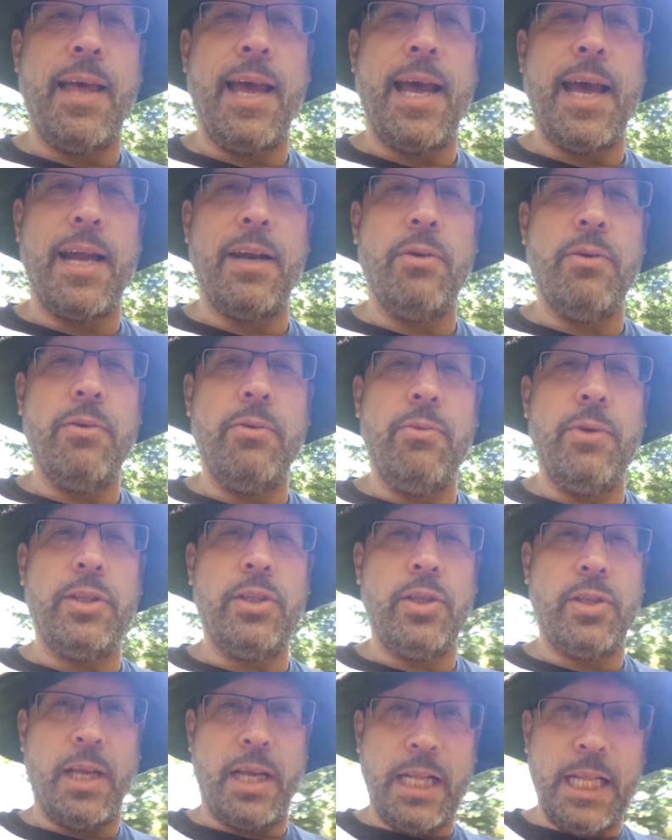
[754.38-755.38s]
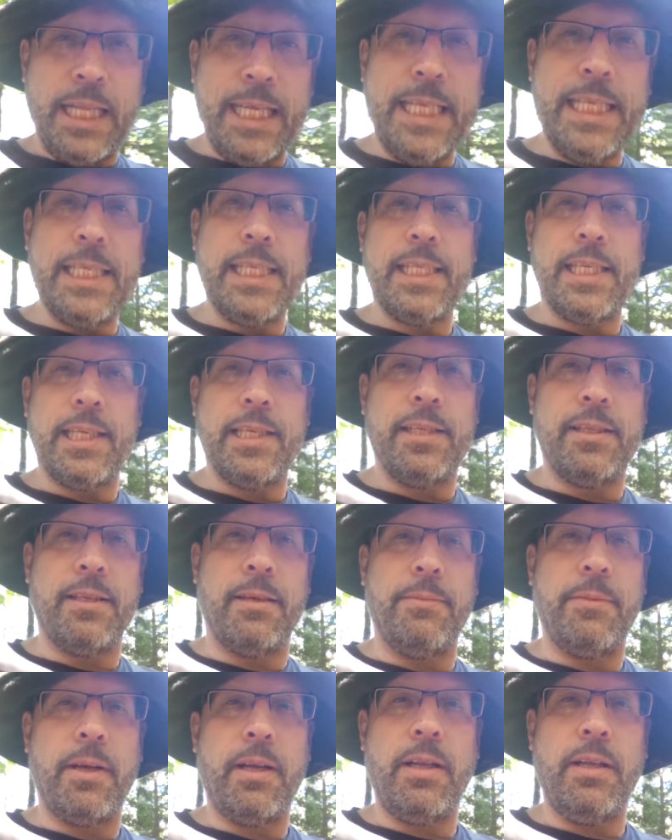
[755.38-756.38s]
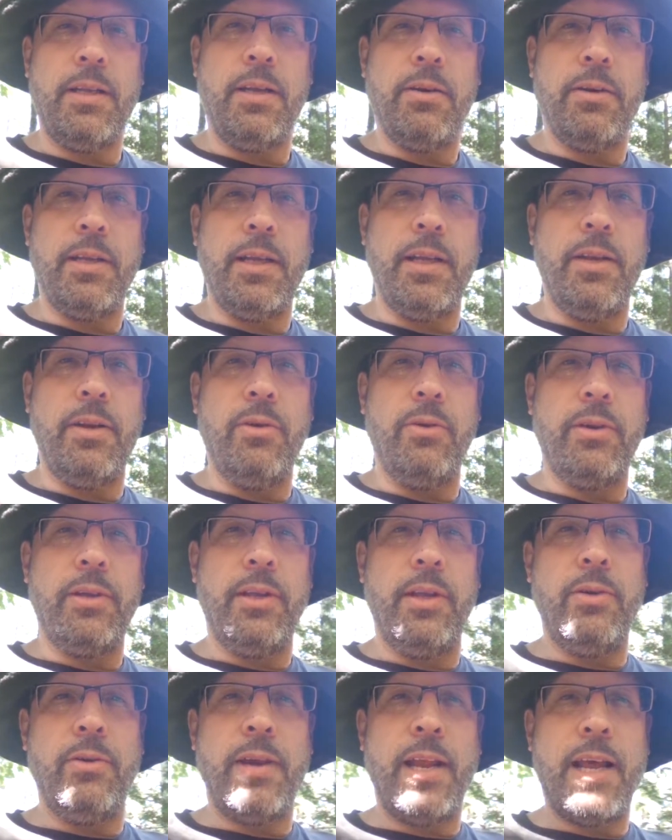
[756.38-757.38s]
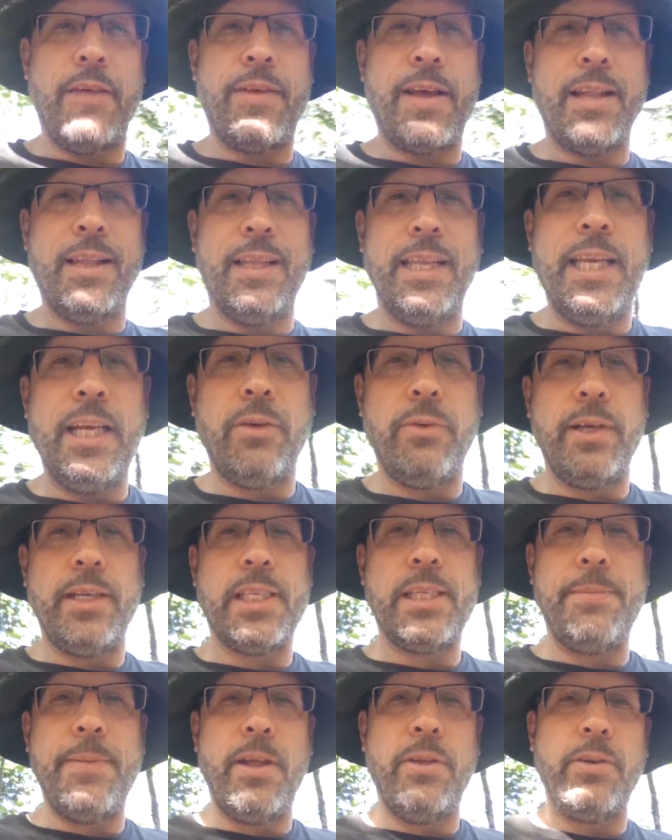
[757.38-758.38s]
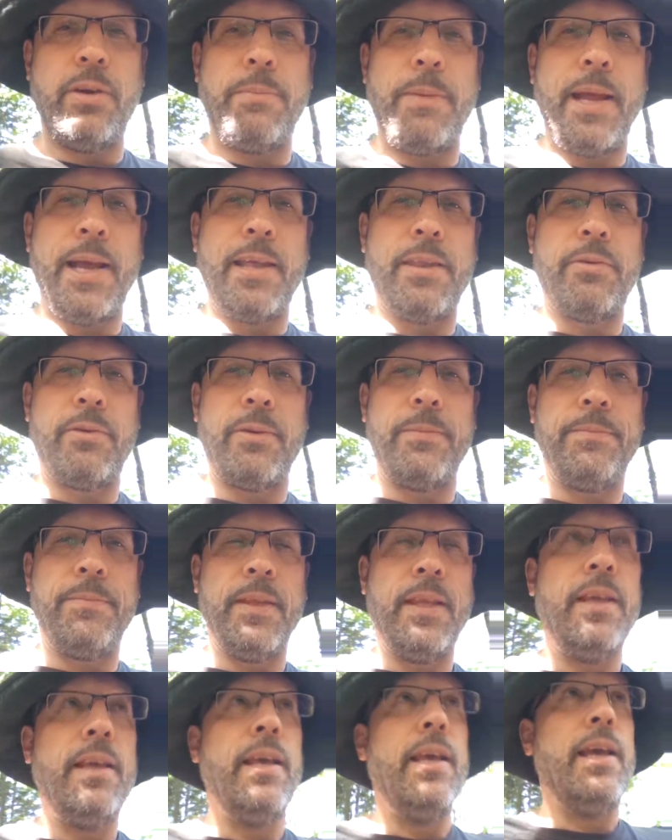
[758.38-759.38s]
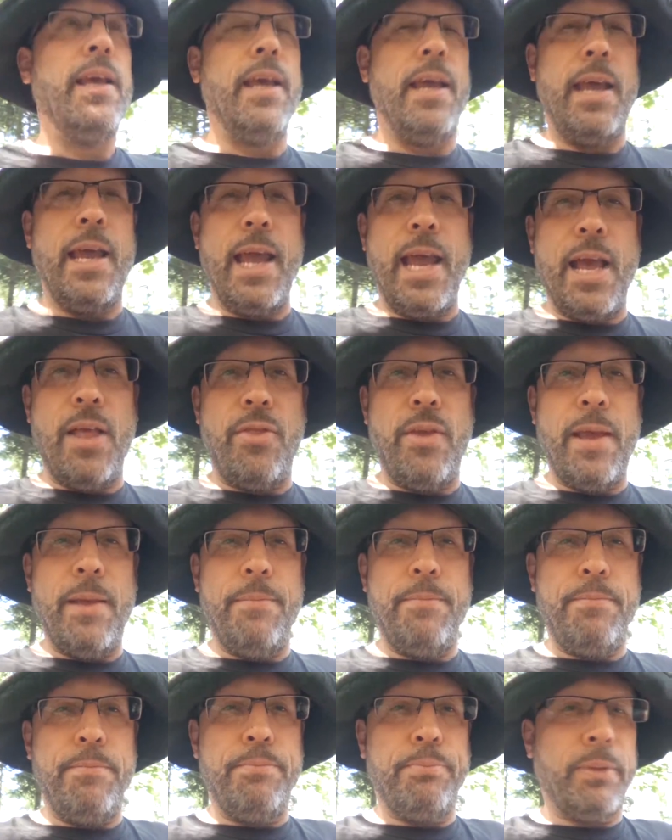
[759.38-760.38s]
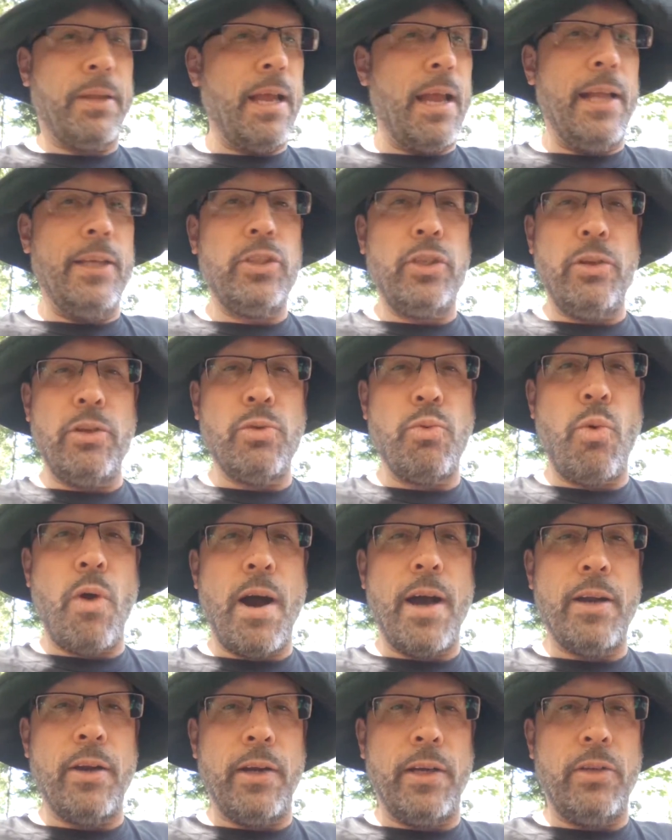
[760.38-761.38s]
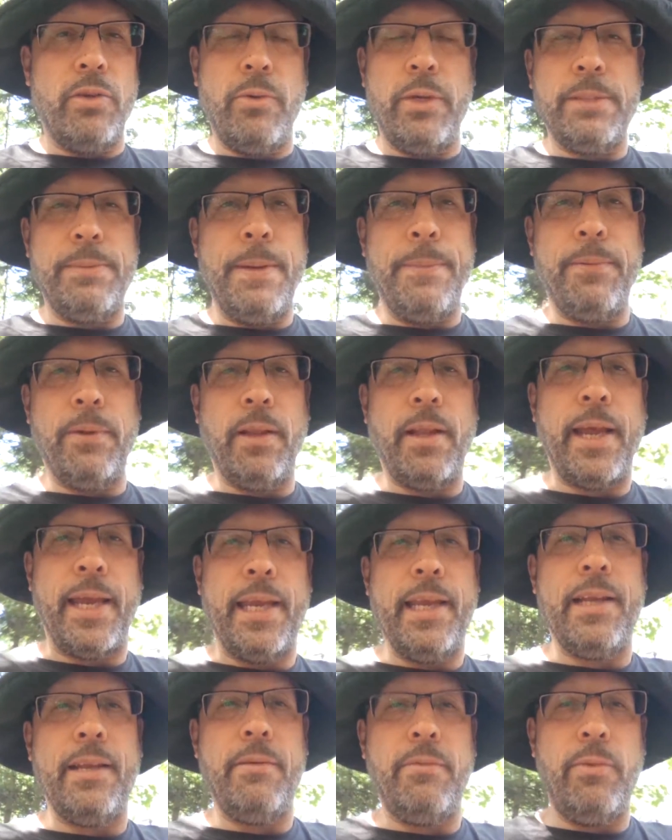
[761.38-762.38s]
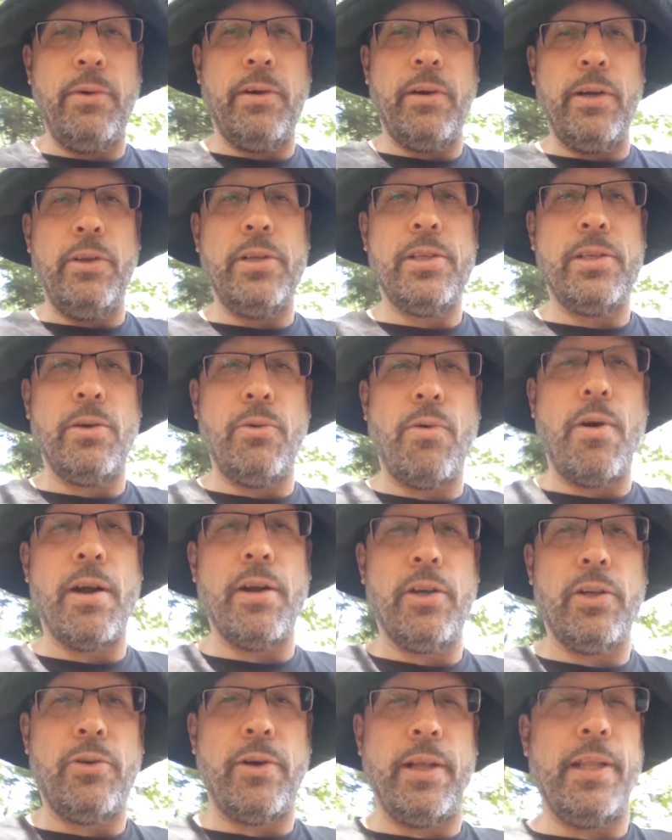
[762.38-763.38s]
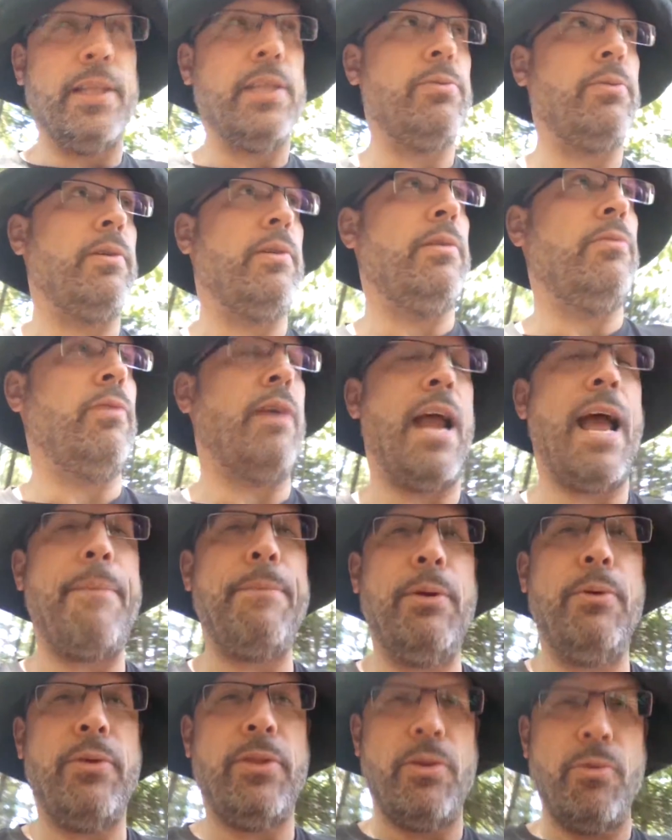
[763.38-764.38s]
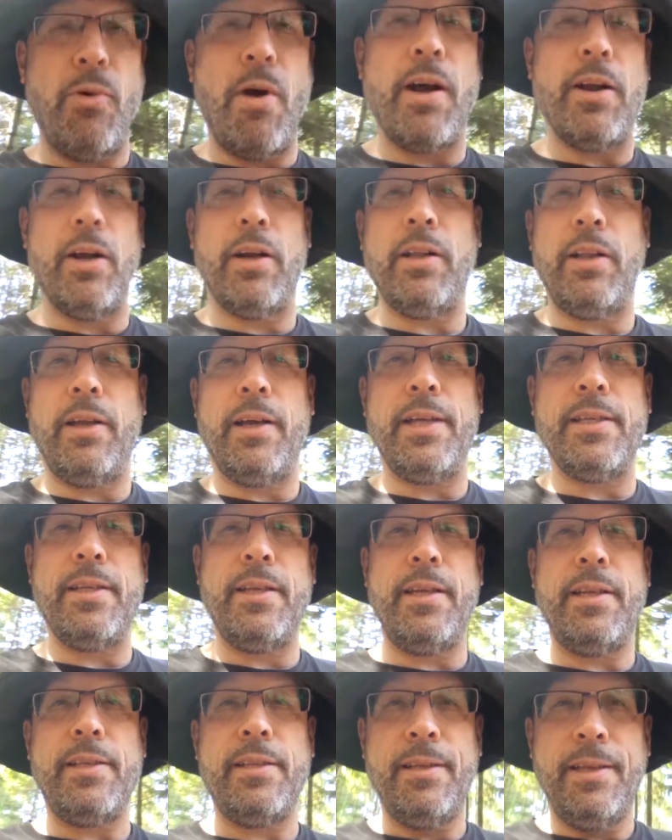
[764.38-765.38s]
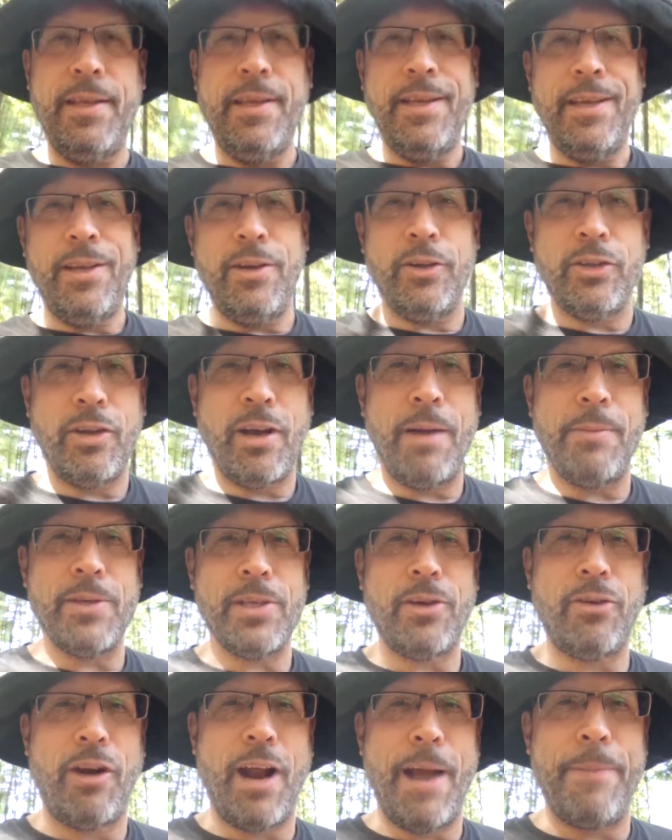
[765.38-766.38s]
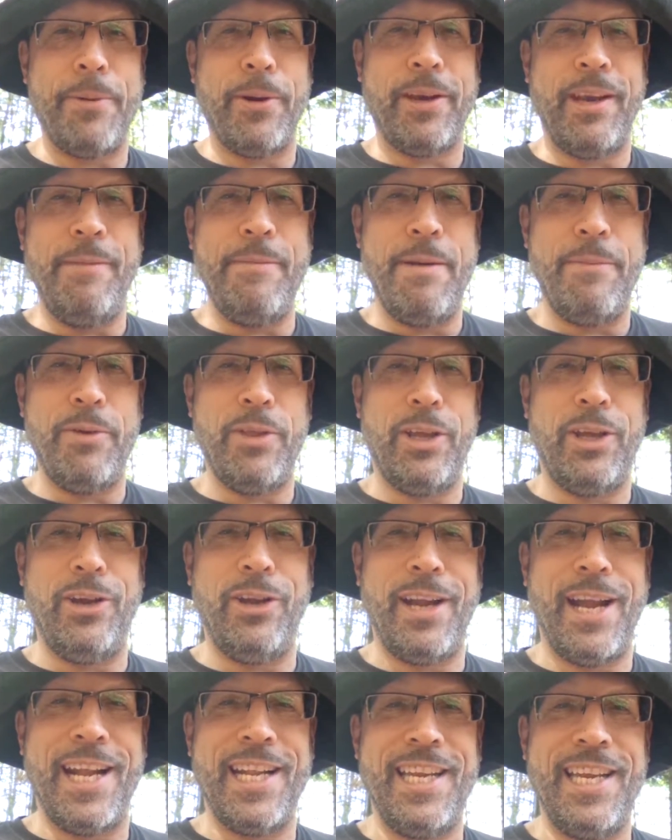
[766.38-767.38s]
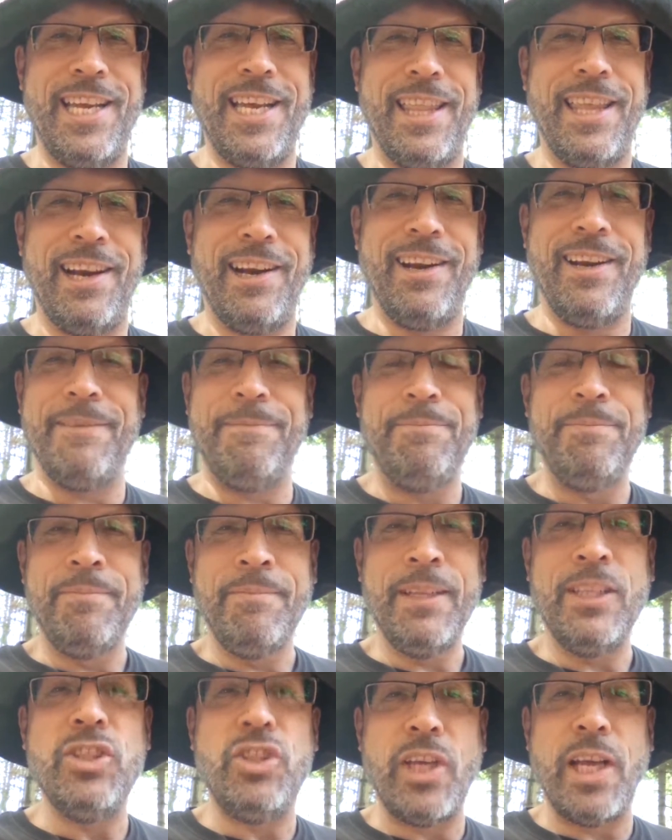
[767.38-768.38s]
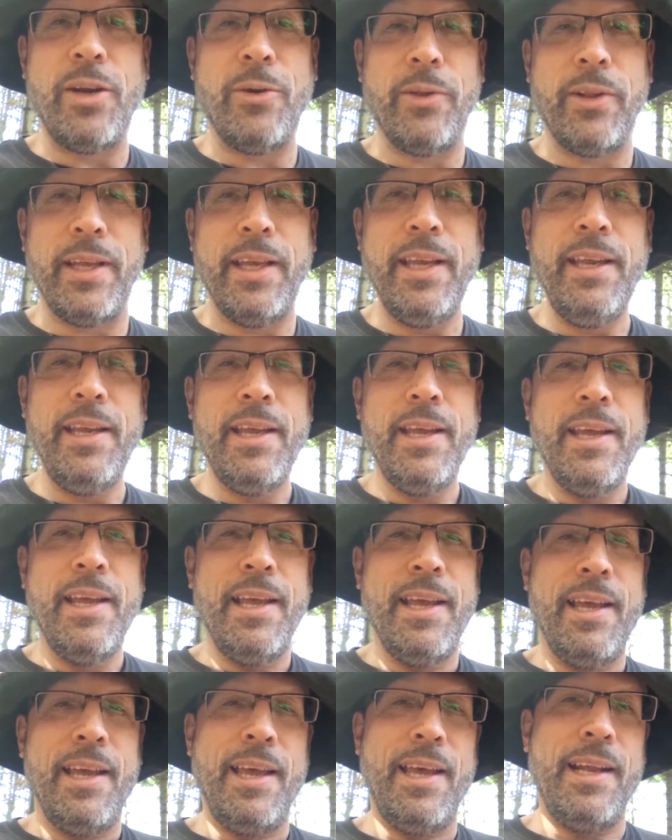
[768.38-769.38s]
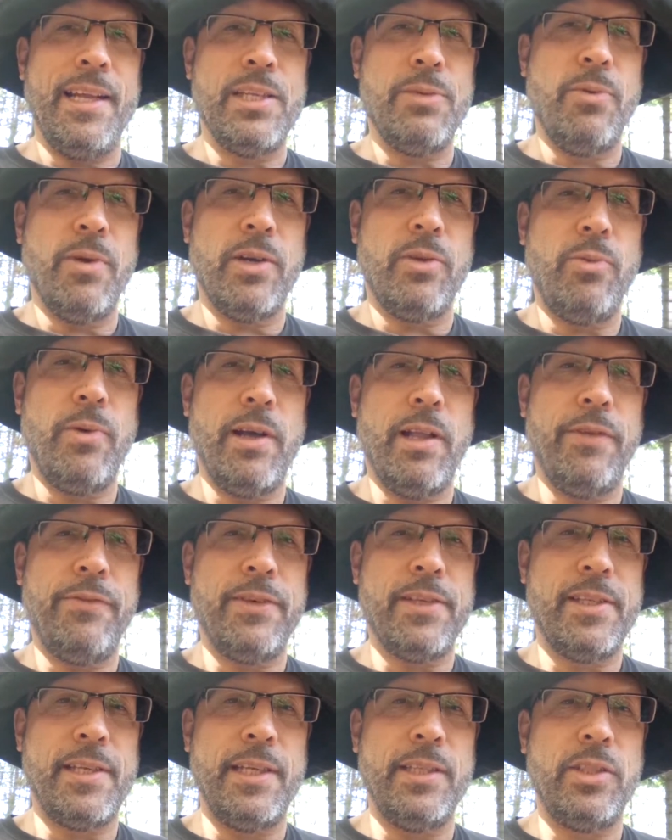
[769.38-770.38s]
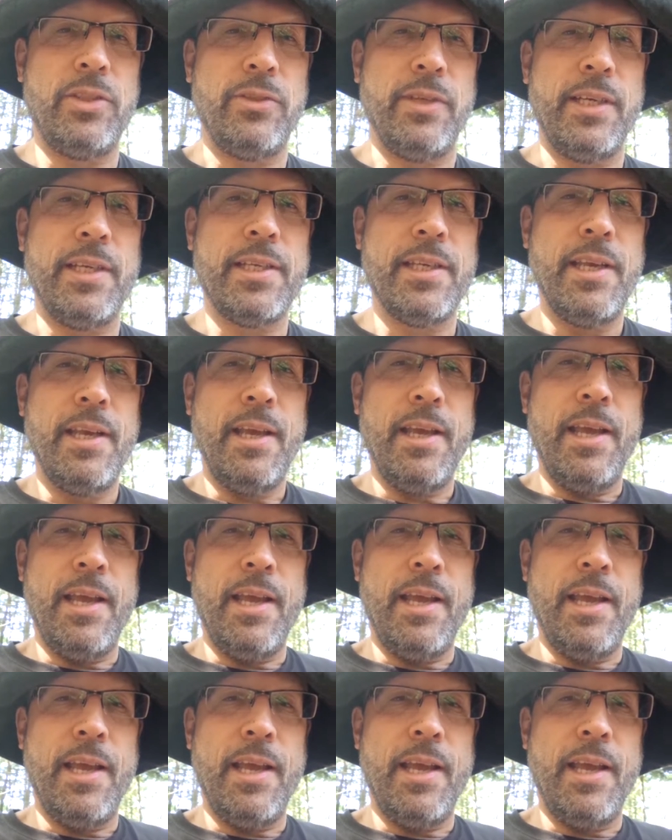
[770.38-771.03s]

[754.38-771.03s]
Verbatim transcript: that, which is a clean system. You know, you don't have that lingering smell in your bathroom, and they introduce water into it, which people like. We're used to water toilets. We're happy with the water closet. Thomas Crapper came up with a good idea there, and it's worked well for centuries,